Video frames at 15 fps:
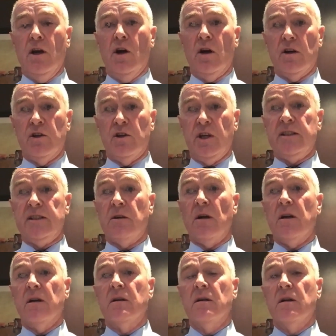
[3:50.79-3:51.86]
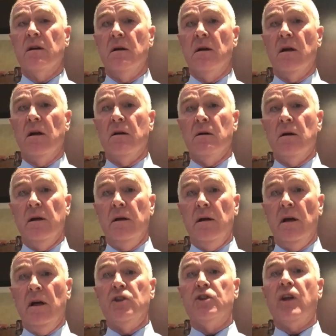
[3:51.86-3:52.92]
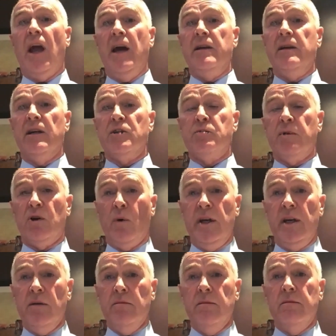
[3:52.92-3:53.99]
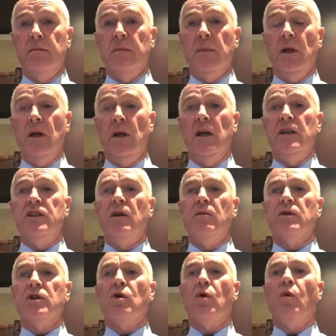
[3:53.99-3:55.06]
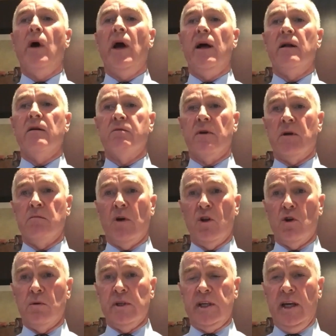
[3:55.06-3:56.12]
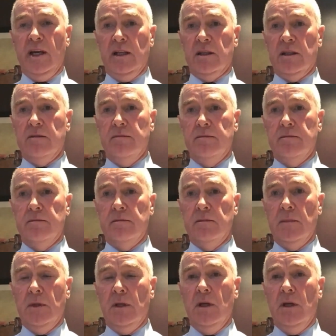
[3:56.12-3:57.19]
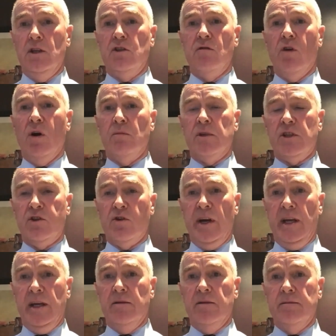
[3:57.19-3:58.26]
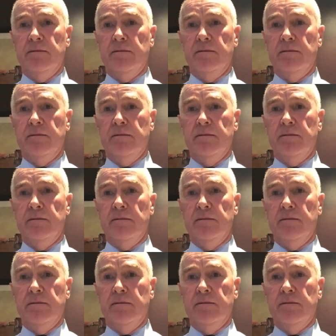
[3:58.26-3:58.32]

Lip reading: Her sister, there's 10 years between them. She was 12 when her mother was killed. Siobhan was 3.